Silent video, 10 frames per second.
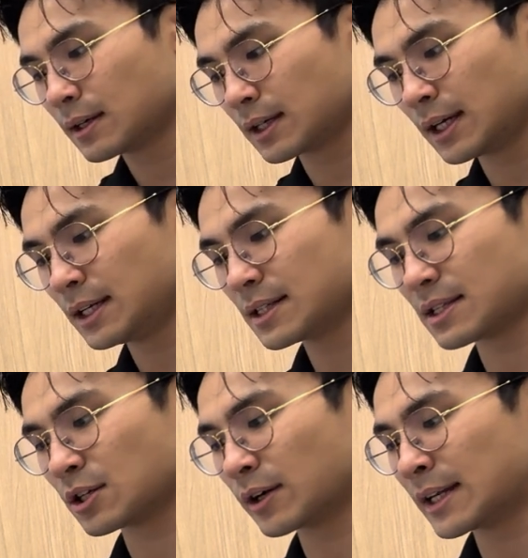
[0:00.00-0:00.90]
Okay, this
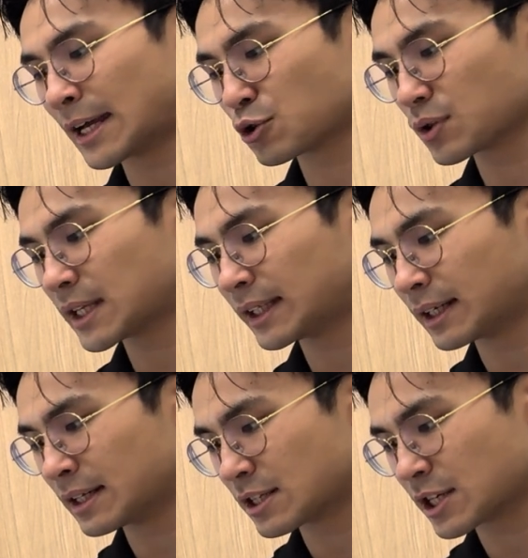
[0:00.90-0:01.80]
is your
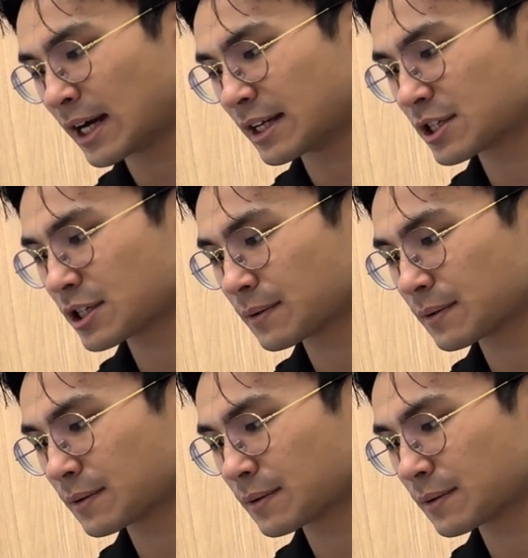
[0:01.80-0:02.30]
electrostatic discharge.